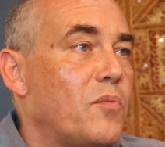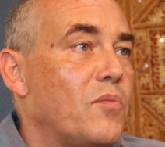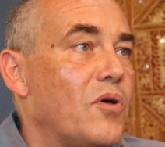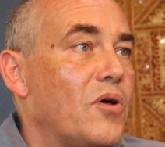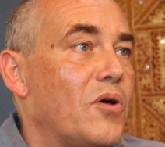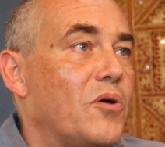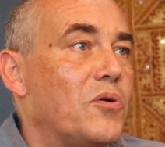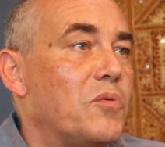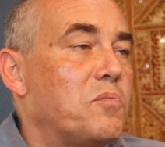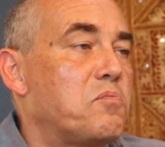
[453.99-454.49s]

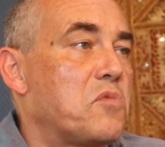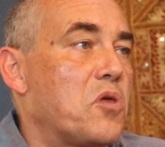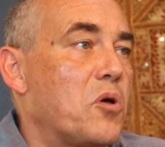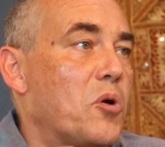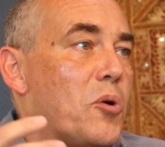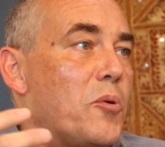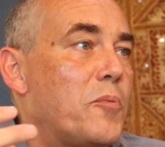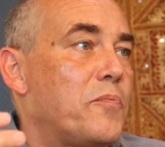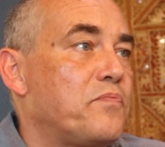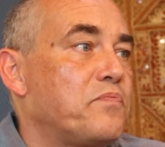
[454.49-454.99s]

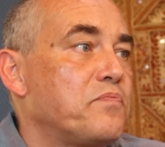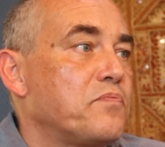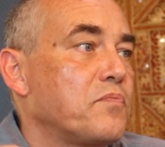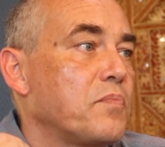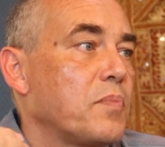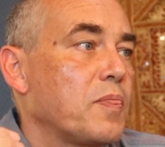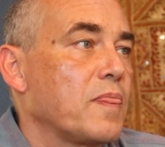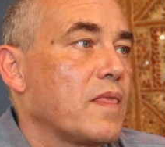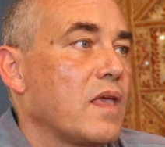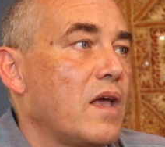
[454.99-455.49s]

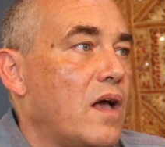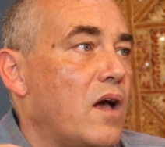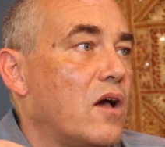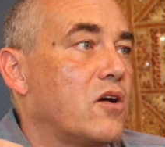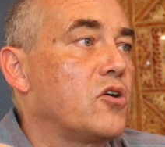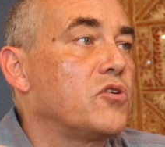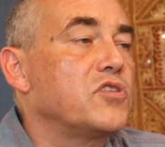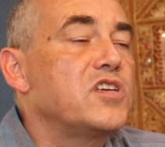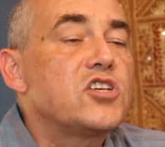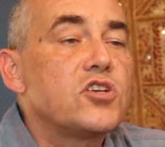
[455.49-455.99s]
a
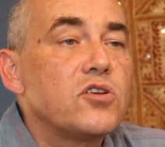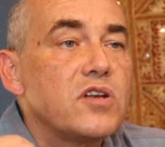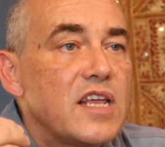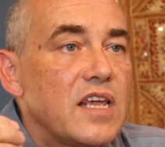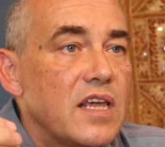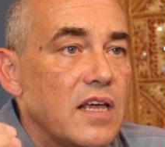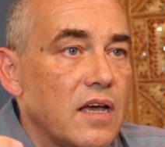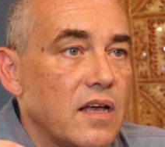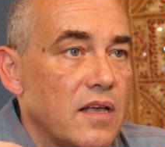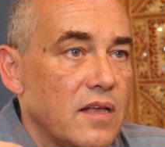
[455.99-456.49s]

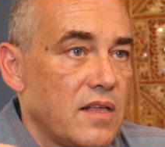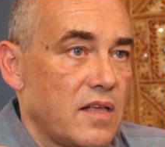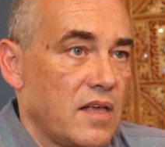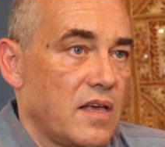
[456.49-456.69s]
conditioning